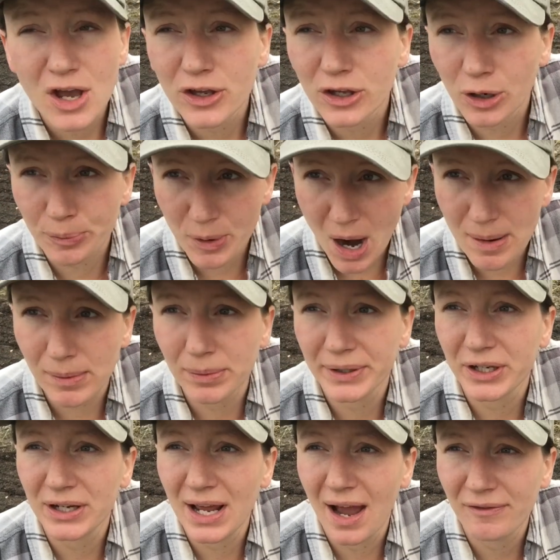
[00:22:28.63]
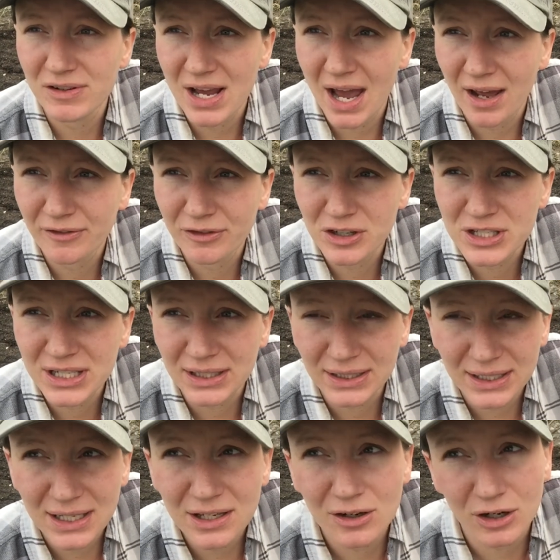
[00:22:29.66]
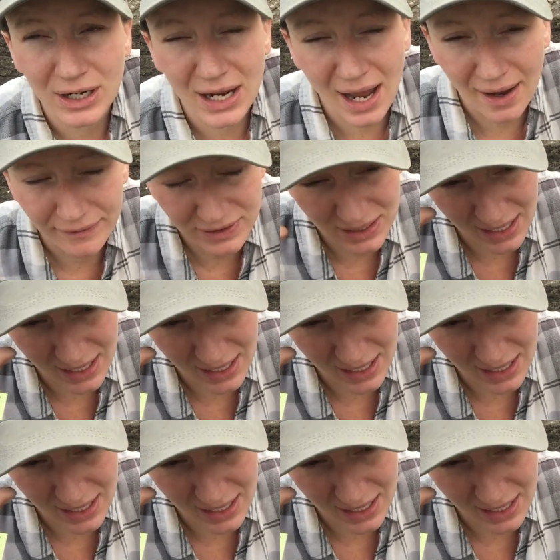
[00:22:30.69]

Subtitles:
you're probably going to have to add fertility. You're going to have to